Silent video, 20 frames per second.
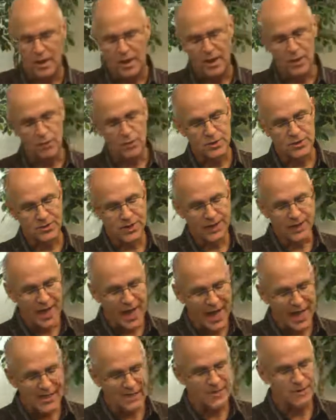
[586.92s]
It was the
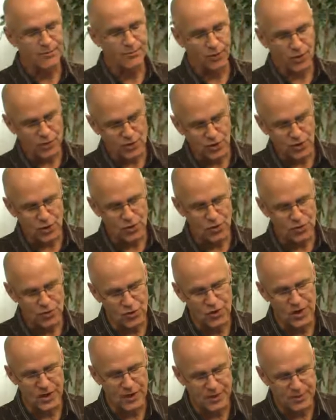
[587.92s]
last
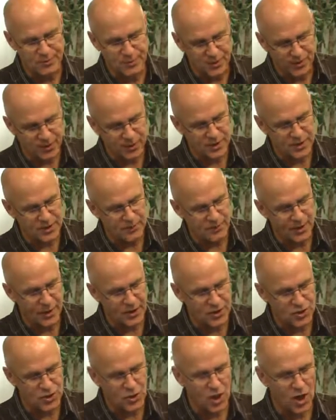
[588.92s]
persecution experienced
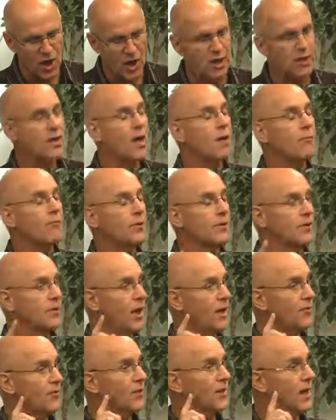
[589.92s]
by John, but
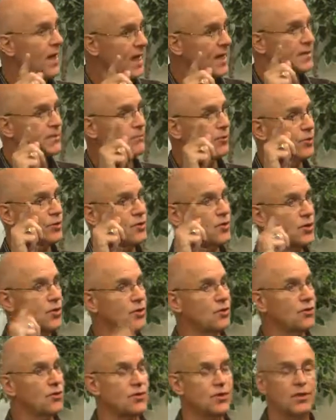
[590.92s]
not the last
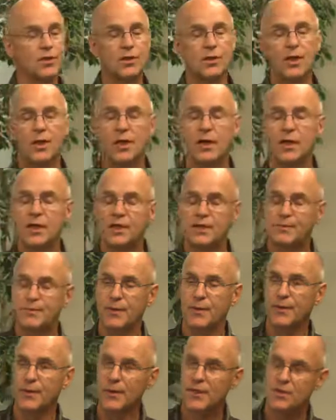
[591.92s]
persecution
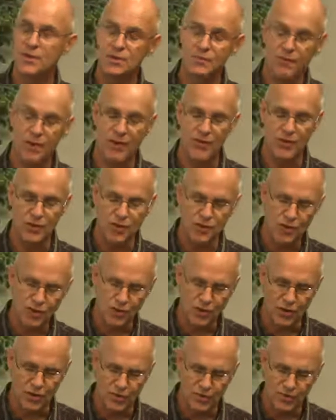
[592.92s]
experienced by the
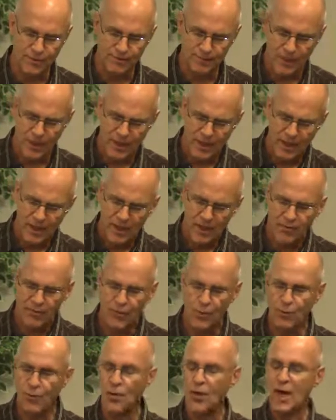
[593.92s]
church.
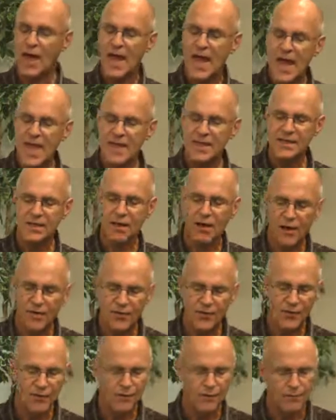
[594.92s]
There were 8
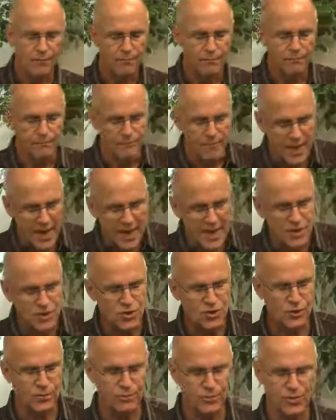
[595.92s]
other
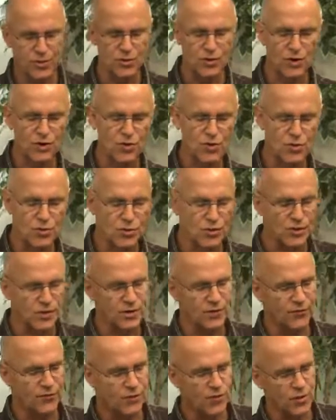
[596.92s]
major
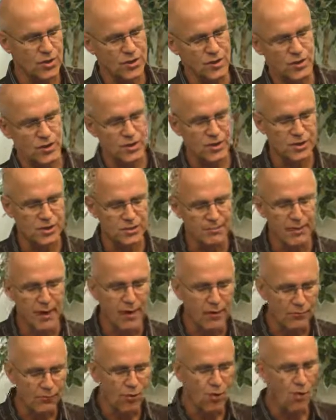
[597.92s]
persecutions of Christians
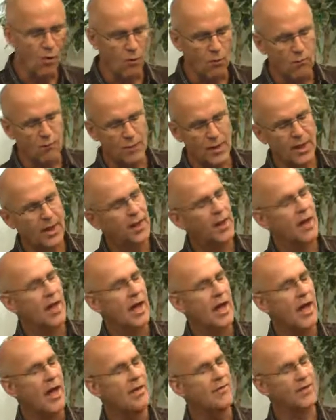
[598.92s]
by Rome,
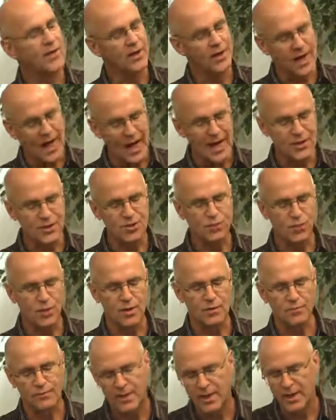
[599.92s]
and the last
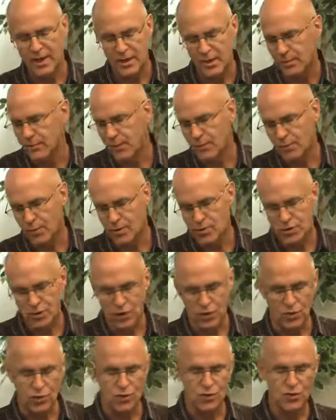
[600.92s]
one being the
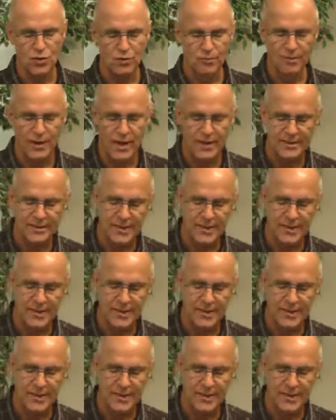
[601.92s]
persecution by